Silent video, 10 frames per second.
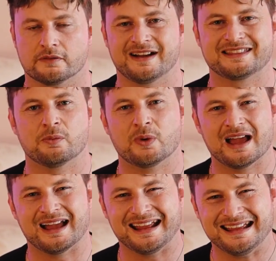the fact that we
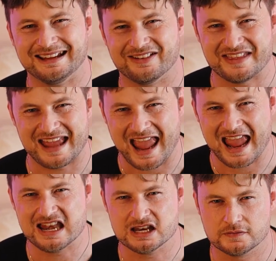are here at the
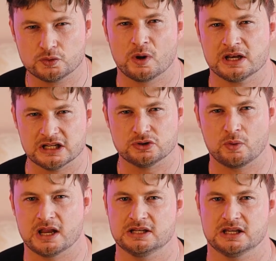end of
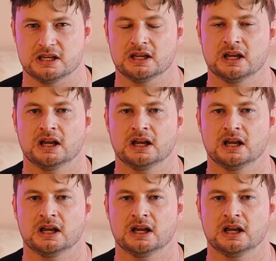2020.